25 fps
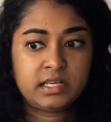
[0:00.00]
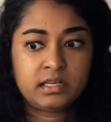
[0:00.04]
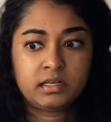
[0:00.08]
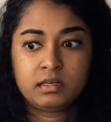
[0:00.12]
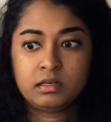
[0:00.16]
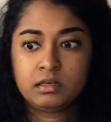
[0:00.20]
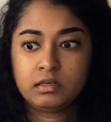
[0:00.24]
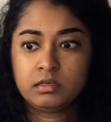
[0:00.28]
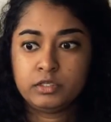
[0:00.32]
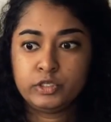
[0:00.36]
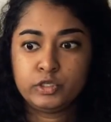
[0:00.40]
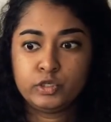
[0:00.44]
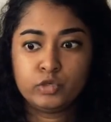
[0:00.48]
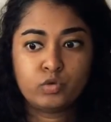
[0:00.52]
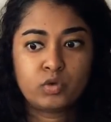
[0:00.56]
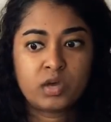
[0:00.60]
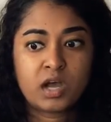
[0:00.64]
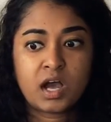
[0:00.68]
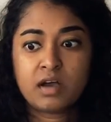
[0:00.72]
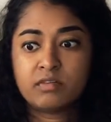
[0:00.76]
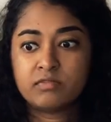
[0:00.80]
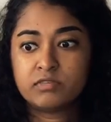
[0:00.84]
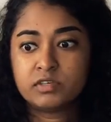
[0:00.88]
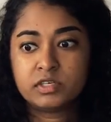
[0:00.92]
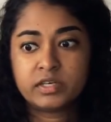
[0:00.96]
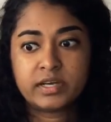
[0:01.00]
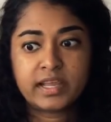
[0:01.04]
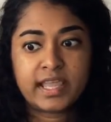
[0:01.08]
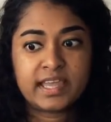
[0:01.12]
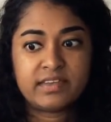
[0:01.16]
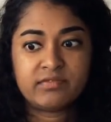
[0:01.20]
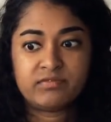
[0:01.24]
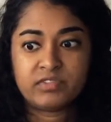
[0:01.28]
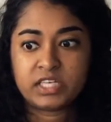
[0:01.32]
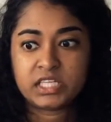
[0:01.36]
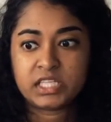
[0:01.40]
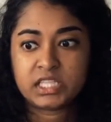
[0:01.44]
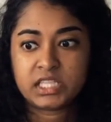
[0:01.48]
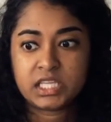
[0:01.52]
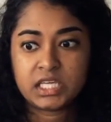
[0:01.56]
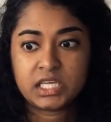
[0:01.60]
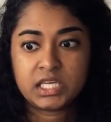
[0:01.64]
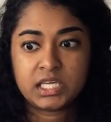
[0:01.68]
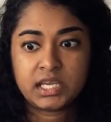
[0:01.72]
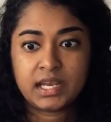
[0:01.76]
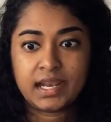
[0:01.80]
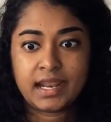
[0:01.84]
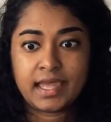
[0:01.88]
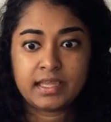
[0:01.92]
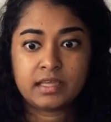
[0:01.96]
you cover everything in
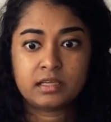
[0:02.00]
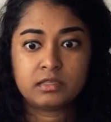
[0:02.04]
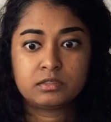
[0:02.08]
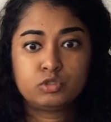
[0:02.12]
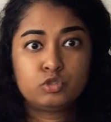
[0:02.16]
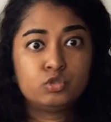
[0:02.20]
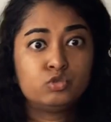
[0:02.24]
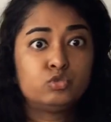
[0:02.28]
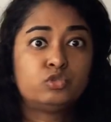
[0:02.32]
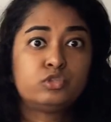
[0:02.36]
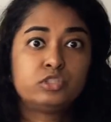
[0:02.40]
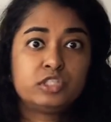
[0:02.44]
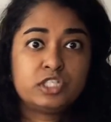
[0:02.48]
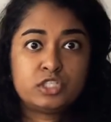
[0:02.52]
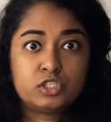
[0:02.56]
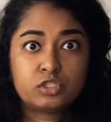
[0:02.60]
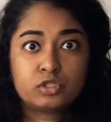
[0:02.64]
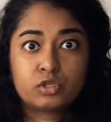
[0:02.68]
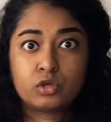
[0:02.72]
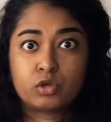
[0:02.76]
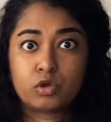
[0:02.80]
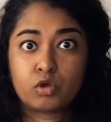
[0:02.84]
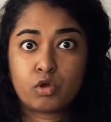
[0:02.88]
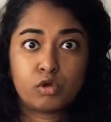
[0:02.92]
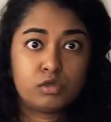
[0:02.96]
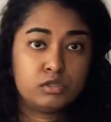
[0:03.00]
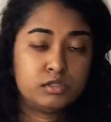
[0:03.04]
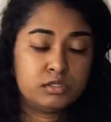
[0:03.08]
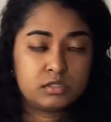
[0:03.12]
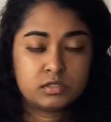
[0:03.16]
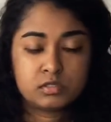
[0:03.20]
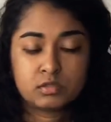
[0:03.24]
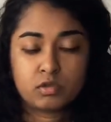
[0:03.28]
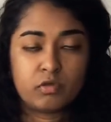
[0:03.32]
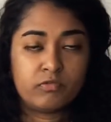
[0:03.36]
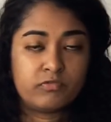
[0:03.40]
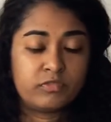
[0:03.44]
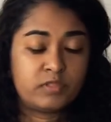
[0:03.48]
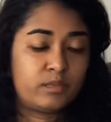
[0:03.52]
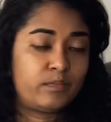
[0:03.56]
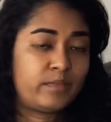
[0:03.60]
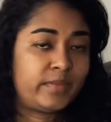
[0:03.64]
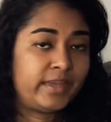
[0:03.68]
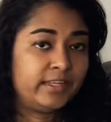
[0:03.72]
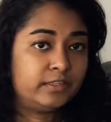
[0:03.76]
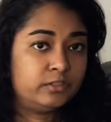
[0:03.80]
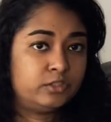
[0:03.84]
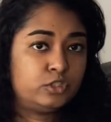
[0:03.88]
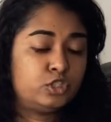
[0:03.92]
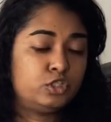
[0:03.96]
like 2-3 scrolls of the
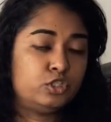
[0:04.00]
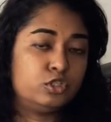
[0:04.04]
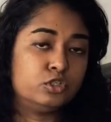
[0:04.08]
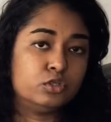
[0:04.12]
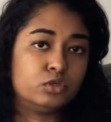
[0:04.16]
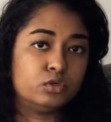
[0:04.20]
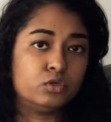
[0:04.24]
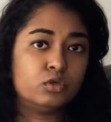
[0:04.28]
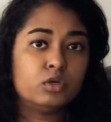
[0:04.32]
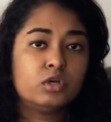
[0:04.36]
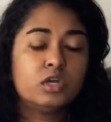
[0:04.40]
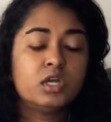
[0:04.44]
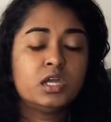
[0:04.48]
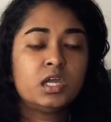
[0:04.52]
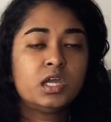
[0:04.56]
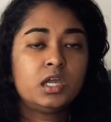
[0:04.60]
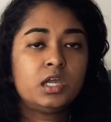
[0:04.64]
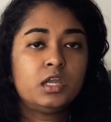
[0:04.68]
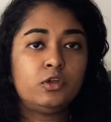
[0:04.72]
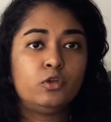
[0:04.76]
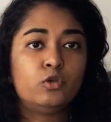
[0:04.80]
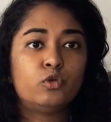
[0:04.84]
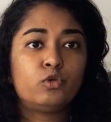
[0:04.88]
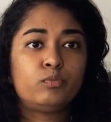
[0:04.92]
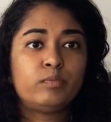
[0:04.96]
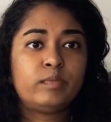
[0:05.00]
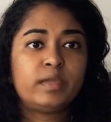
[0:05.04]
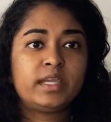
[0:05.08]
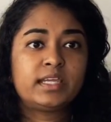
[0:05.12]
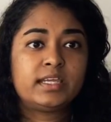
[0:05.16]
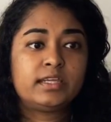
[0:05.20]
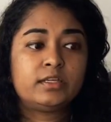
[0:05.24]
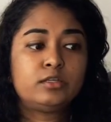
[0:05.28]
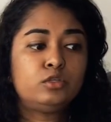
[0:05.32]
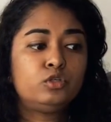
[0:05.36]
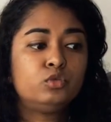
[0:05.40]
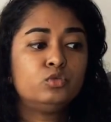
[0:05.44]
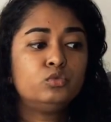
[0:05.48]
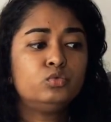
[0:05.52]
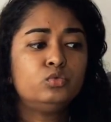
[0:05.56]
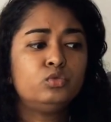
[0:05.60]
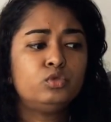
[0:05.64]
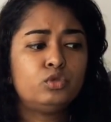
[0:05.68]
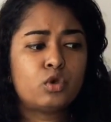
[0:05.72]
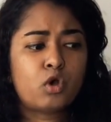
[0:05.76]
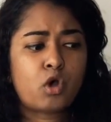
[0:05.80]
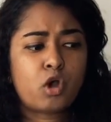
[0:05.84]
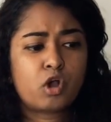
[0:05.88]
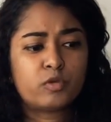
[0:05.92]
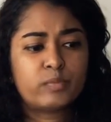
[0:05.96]
page. Don't make it too
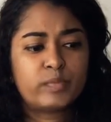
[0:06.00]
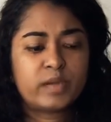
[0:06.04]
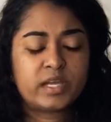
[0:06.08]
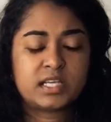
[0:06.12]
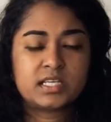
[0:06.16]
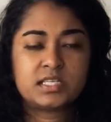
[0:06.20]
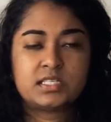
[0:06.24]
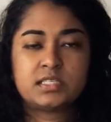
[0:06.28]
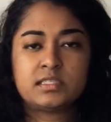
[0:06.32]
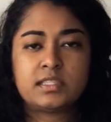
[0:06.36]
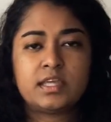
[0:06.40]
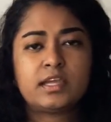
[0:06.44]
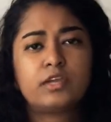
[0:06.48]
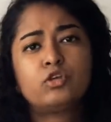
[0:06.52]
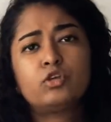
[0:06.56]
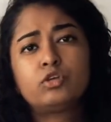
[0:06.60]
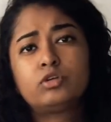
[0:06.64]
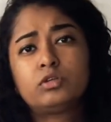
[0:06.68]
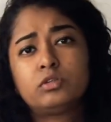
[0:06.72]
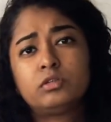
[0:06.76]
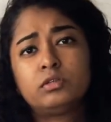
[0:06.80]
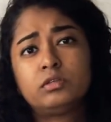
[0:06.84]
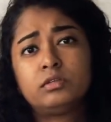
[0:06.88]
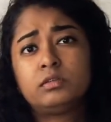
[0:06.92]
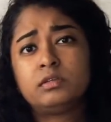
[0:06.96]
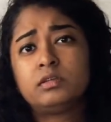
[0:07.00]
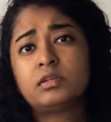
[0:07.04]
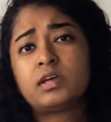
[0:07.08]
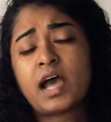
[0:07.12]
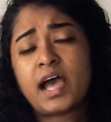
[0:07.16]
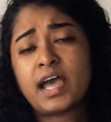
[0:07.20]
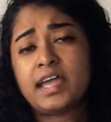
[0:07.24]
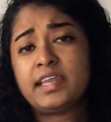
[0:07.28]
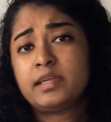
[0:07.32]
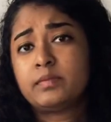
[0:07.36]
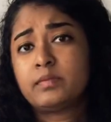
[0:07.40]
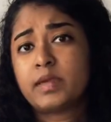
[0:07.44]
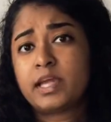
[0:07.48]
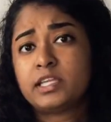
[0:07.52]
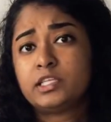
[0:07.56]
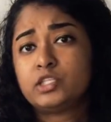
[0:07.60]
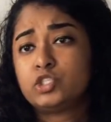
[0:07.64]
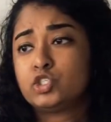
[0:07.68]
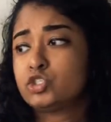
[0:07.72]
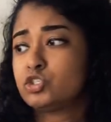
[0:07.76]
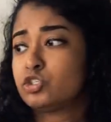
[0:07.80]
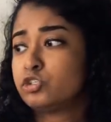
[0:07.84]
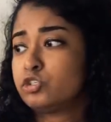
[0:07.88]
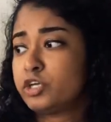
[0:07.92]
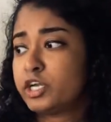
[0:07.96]
long, because the hiring managers
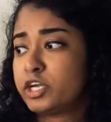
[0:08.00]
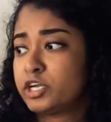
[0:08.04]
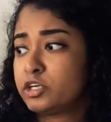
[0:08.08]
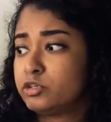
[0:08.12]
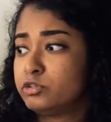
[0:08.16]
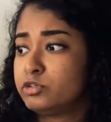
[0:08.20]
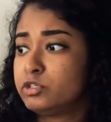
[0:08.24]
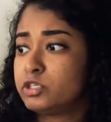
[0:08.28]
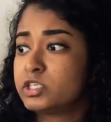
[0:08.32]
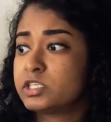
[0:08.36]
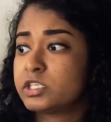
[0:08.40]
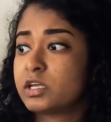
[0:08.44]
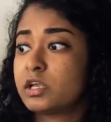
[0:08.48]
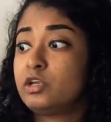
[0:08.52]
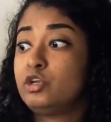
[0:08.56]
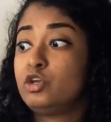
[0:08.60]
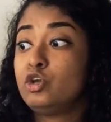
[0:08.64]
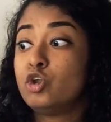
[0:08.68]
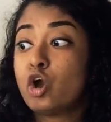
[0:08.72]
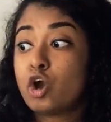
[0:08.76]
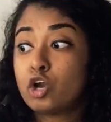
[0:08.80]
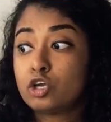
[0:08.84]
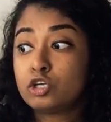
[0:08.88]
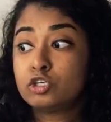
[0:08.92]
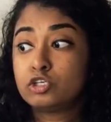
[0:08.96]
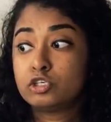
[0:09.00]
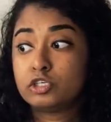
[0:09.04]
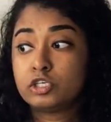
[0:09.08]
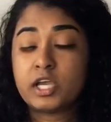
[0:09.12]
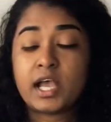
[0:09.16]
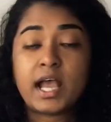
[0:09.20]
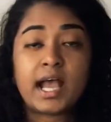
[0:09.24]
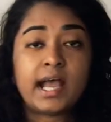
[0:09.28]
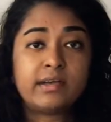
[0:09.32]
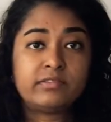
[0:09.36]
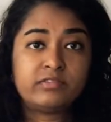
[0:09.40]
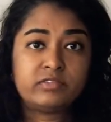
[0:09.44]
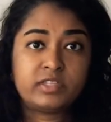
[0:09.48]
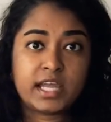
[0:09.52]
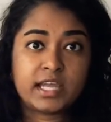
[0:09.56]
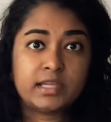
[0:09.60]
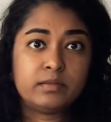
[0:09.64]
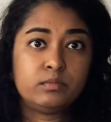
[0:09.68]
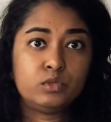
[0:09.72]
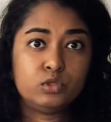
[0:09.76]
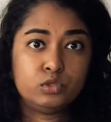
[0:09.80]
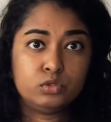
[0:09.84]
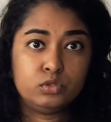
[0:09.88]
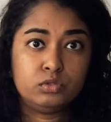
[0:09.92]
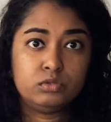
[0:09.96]
or the recruiters are not gonna have time
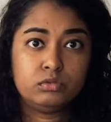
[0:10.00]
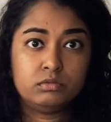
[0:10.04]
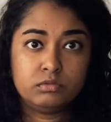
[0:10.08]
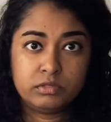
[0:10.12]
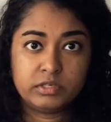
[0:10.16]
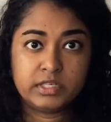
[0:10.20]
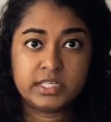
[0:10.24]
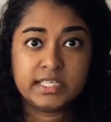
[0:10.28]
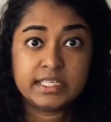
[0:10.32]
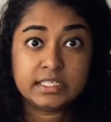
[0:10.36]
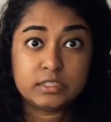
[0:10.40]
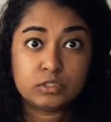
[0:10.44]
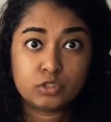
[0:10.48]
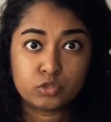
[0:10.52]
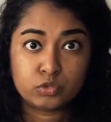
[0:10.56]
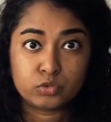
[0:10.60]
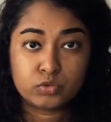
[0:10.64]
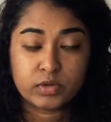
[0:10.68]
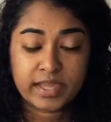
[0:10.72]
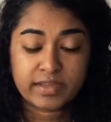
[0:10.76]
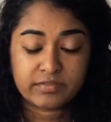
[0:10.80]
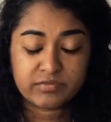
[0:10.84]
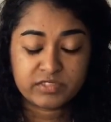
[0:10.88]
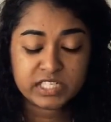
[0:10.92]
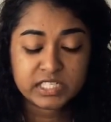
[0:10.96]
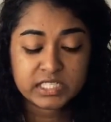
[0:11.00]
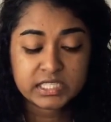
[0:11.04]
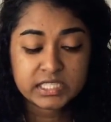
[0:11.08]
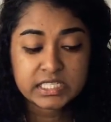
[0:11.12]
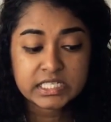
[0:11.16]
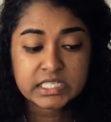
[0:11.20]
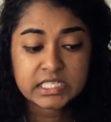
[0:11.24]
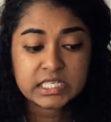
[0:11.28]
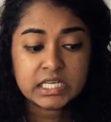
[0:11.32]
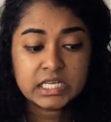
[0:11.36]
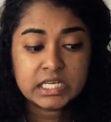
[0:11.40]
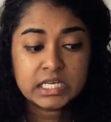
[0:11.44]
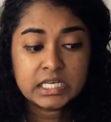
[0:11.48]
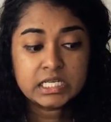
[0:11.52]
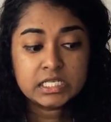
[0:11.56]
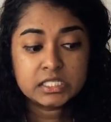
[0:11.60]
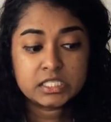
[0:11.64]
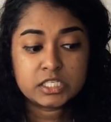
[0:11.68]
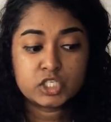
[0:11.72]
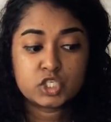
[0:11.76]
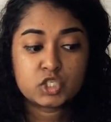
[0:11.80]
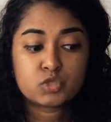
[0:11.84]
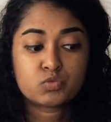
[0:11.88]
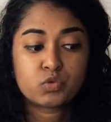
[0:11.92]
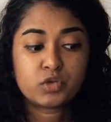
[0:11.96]
to read through everything. They
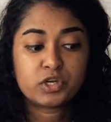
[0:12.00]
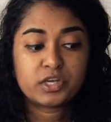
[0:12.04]
just want to